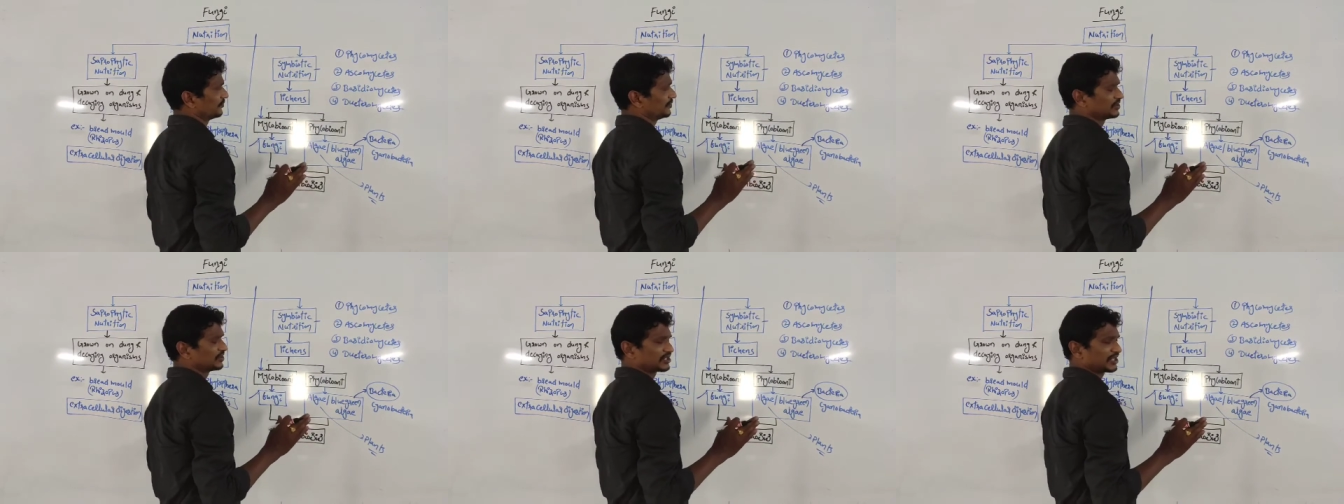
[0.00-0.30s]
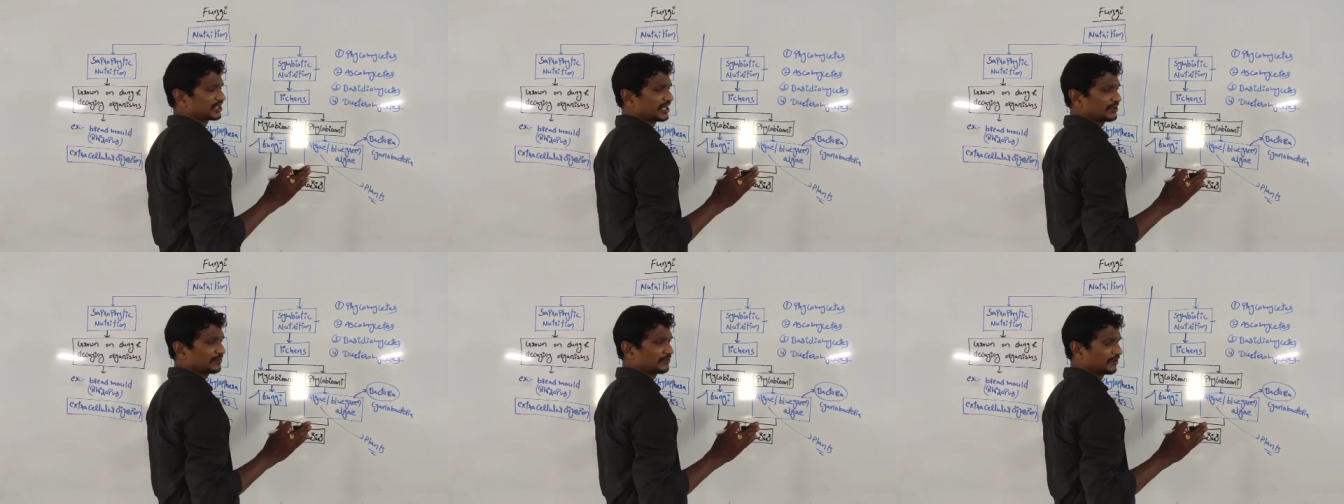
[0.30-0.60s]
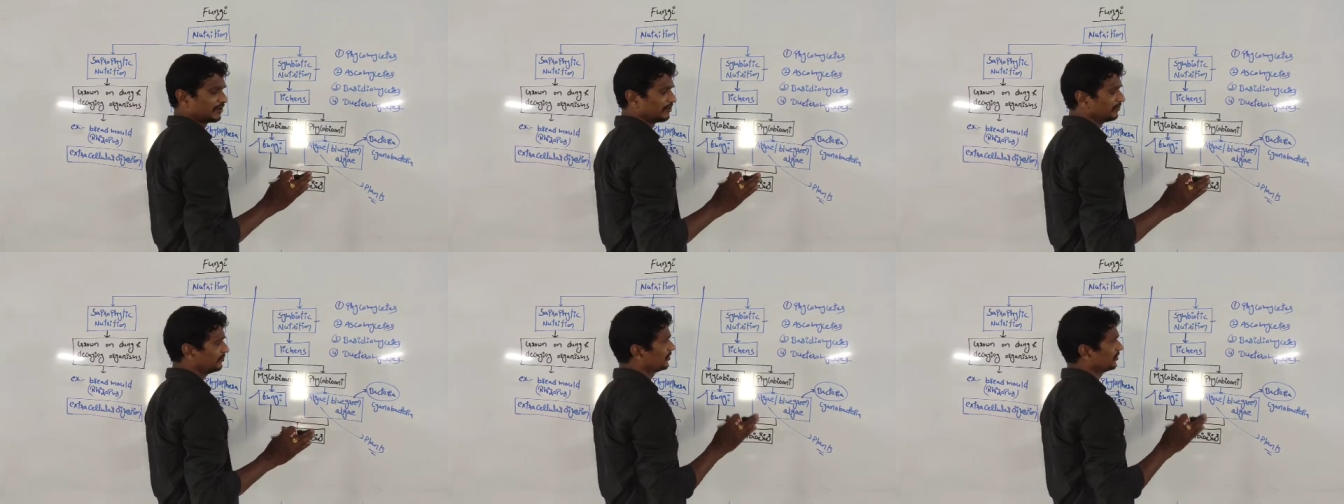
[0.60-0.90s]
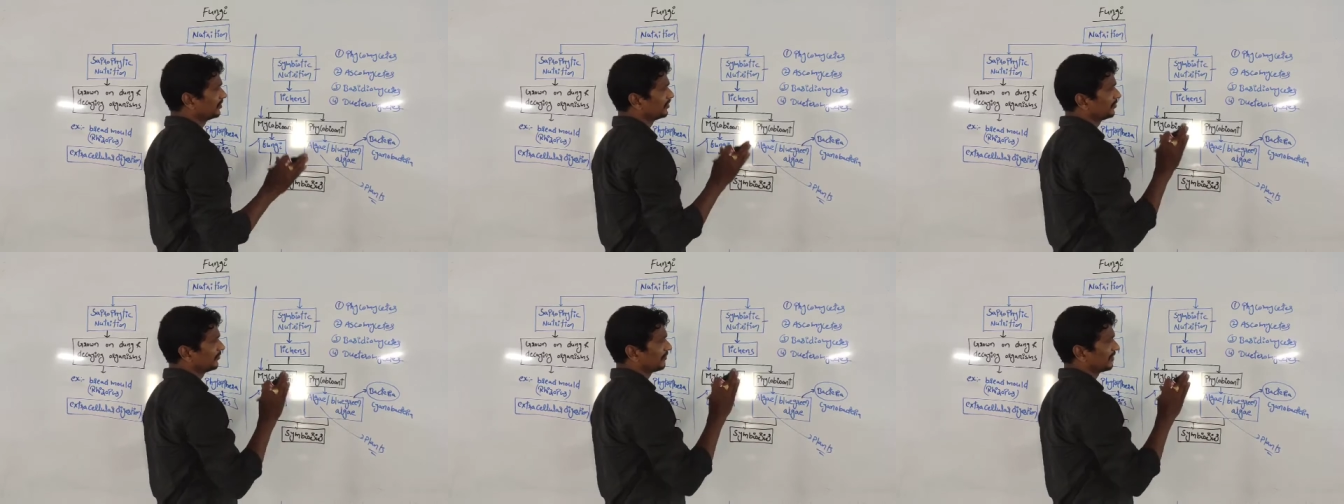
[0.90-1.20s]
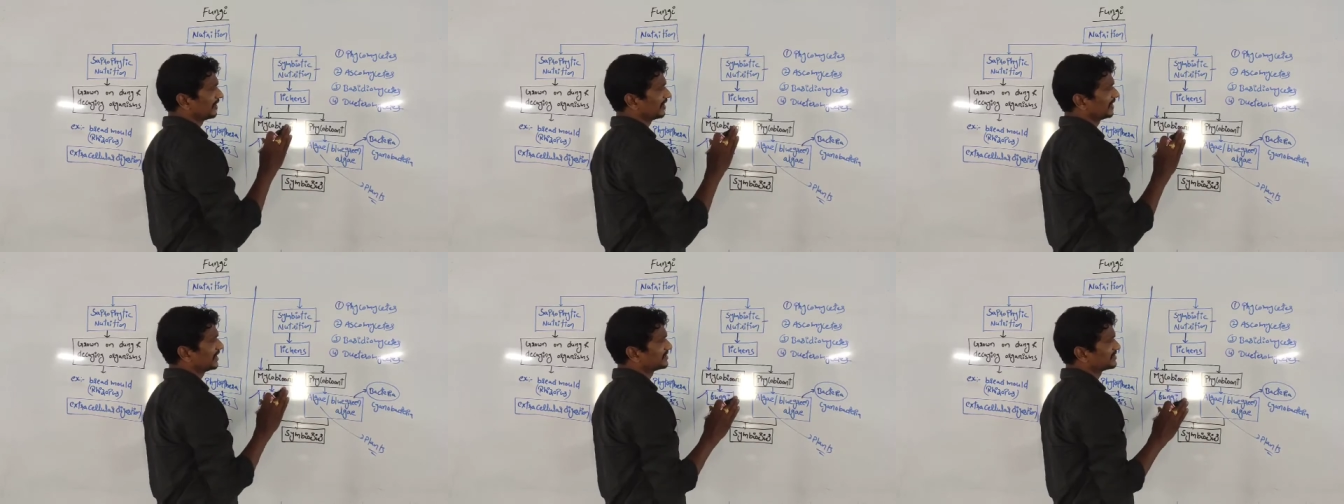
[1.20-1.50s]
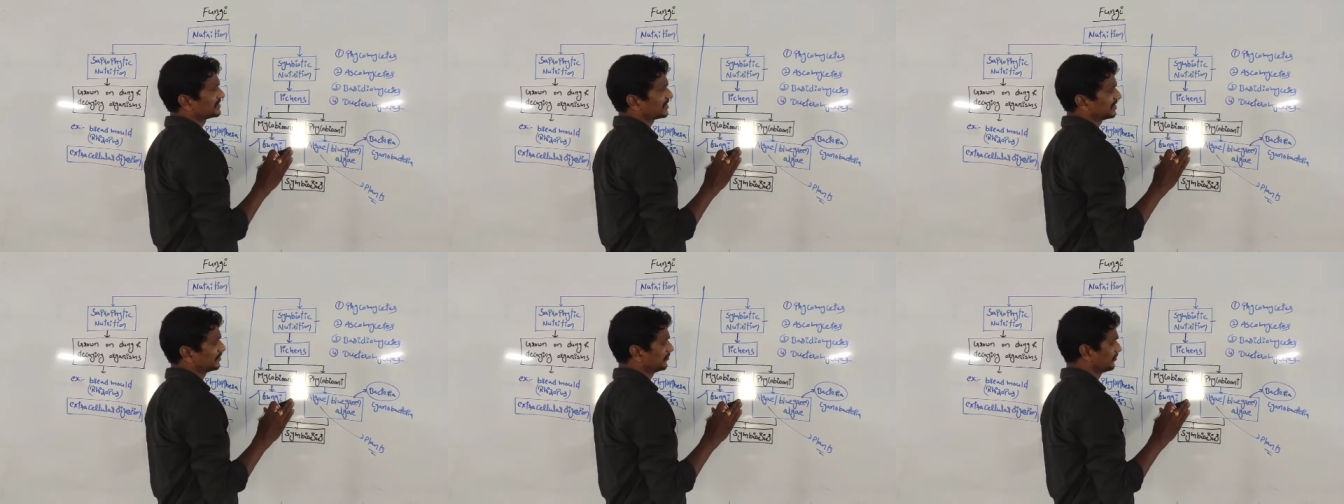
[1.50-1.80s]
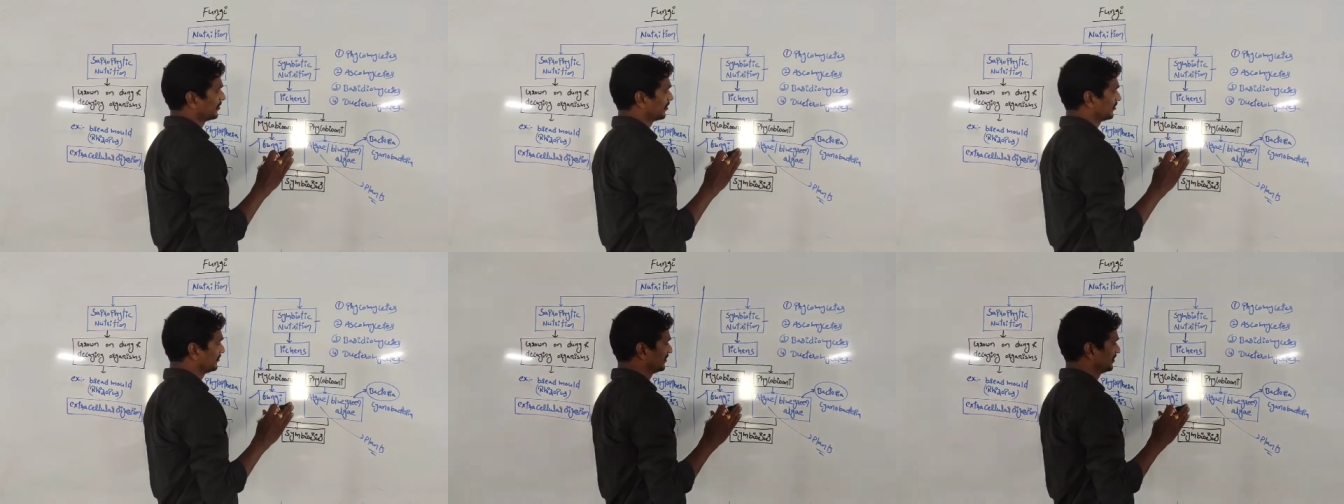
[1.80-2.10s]
Which type of fungi are
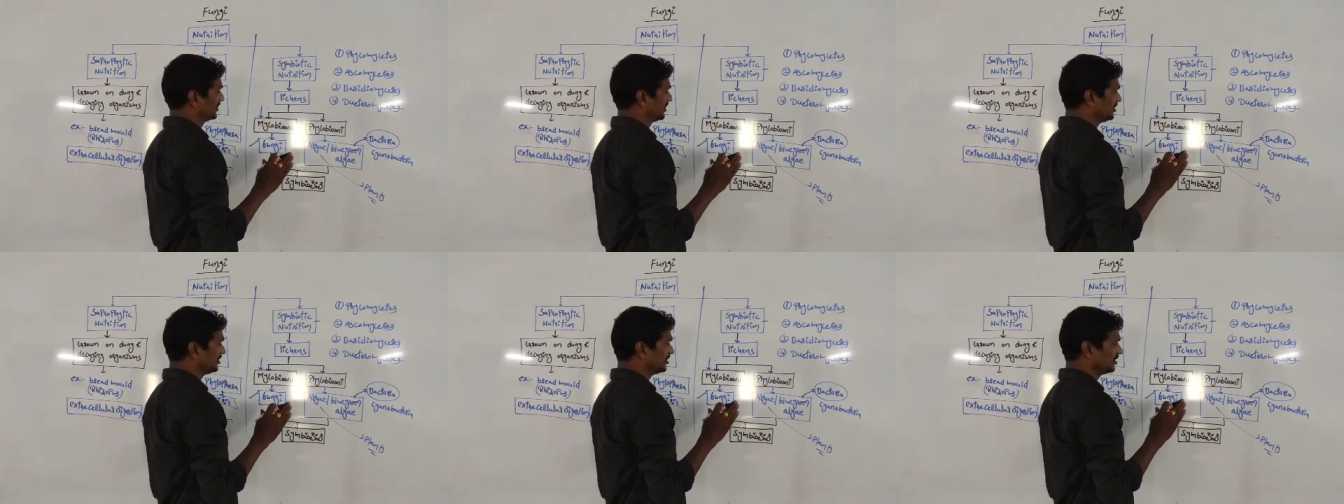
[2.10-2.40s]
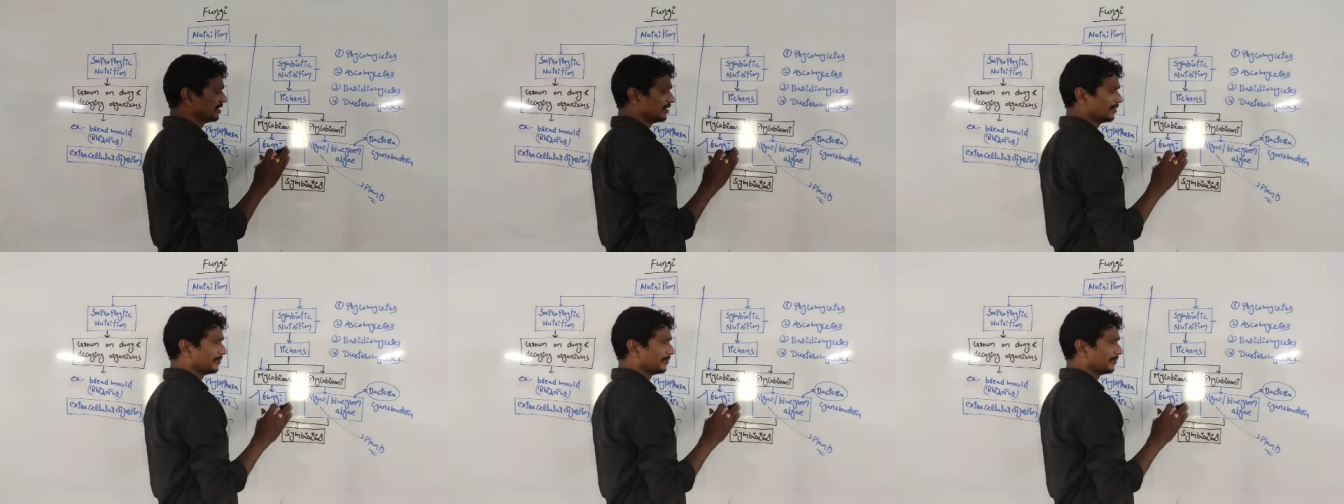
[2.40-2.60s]
involved in the